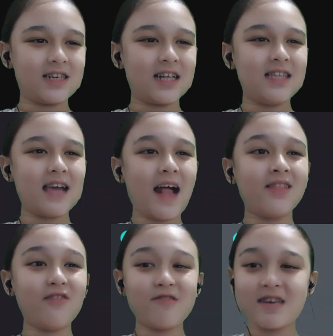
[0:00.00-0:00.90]
you can
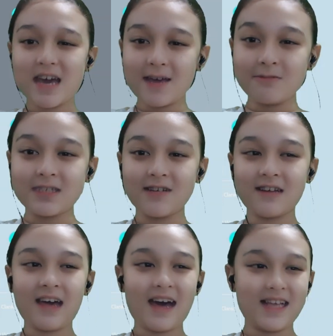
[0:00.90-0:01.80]
download games here,
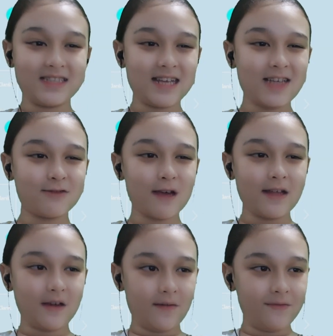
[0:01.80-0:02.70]
guys. That's why I
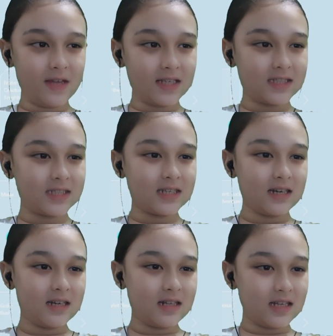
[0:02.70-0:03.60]
love this
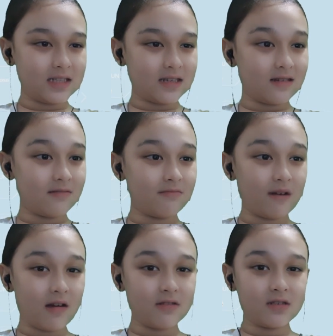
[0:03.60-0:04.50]
this um
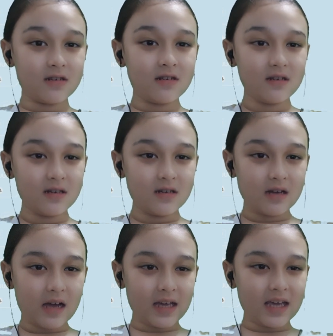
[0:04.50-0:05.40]
browser.
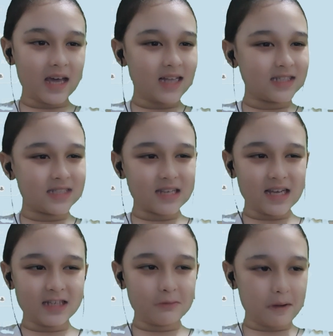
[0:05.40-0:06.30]
I can't
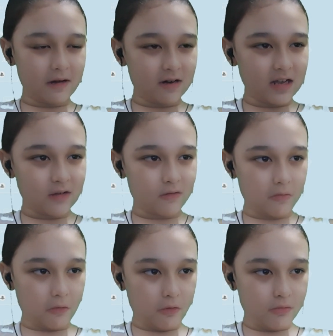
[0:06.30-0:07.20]
say it's better than
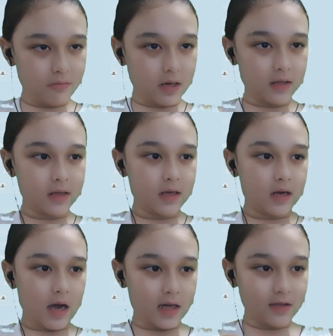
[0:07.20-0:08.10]
Chrome, but
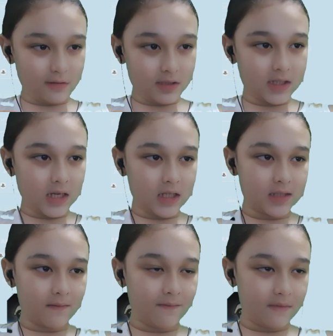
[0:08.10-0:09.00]
I do say
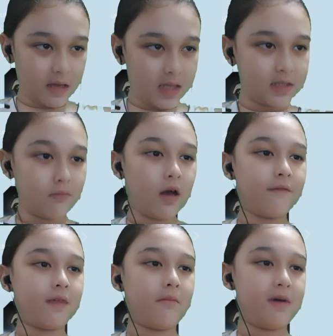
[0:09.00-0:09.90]
it's a it's one
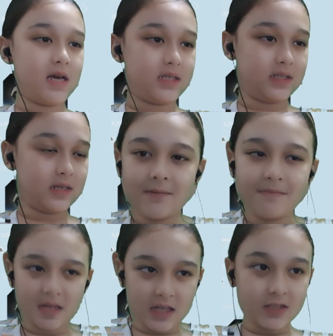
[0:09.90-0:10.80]
of the best.
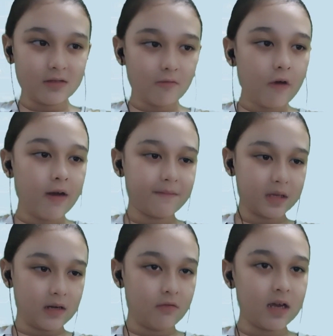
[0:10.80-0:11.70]
It's one of
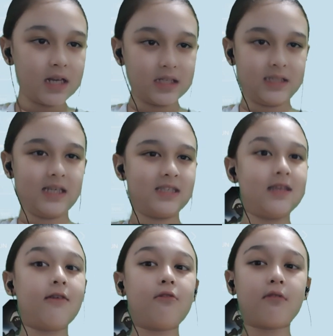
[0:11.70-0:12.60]
the greatest. It's
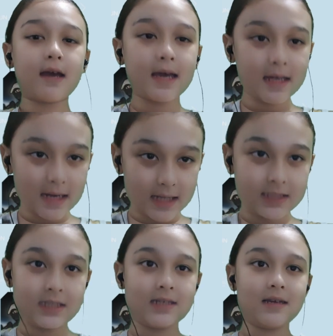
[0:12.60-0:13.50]
the
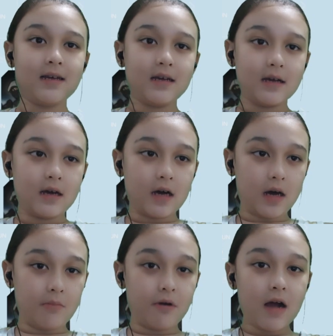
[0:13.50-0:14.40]
greatest
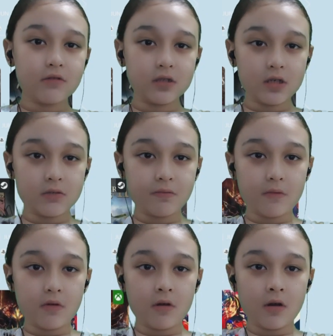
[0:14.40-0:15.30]
um, browsers
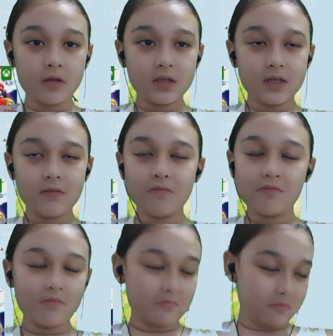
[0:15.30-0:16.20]
for the
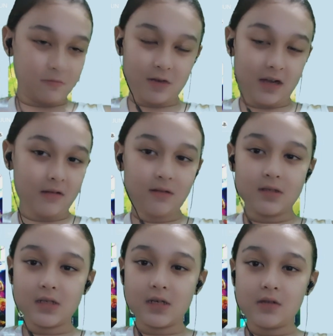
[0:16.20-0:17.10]
well
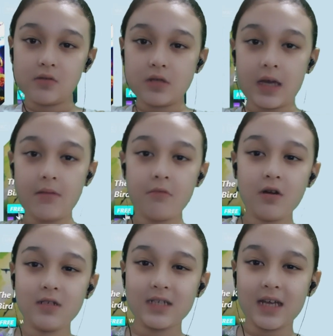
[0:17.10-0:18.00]

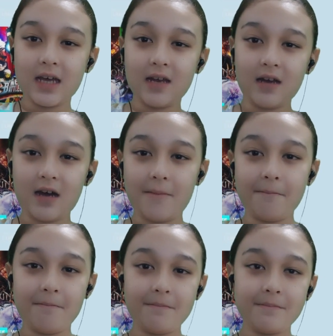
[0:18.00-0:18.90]
gamers and um,